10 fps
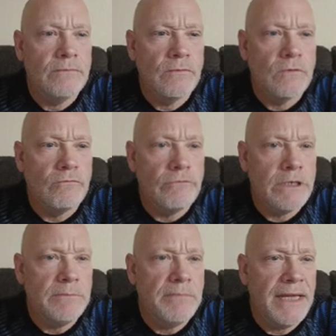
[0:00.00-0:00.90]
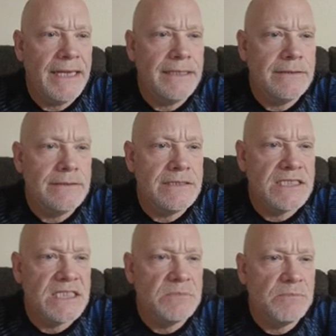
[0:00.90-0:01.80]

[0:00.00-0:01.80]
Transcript: Rebet and spin.